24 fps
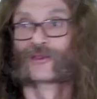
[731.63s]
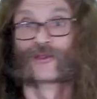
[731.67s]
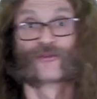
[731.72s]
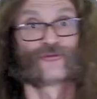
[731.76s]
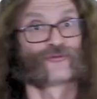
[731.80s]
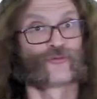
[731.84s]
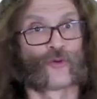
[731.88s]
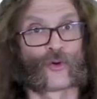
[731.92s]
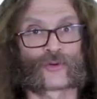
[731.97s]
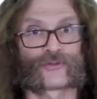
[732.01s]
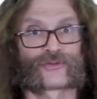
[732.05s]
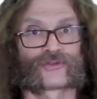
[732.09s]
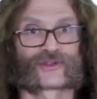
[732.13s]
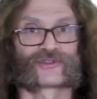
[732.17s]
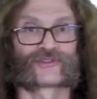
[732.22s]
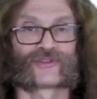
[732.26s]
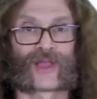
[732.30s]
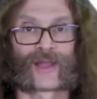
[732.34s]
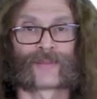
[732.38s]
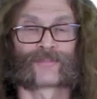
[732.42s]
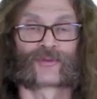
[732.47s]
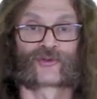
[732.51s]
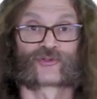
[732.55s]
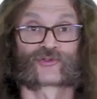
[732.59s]
The fourth
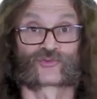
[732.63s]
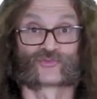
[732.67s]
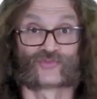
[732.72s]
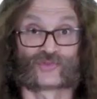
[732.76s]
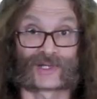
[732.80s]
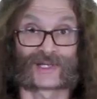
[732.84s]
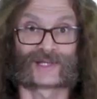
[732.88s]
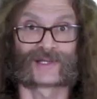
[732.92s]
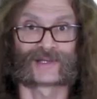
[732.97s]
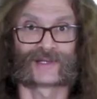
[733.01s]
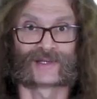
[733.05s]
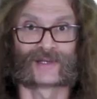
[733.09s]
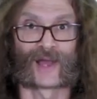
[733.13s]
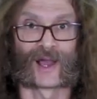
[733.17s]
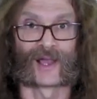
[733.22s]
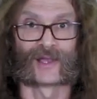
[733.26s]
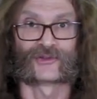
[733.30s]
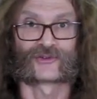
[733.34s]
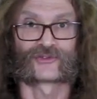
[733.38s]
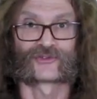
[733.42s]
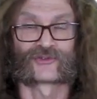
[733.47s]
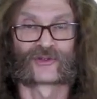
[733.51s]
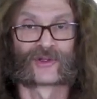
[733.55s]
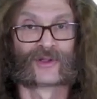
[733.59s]
example is really
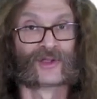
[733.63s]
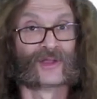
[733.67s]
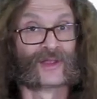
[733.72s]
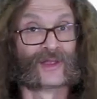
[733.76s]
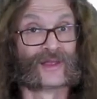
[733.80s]
nice.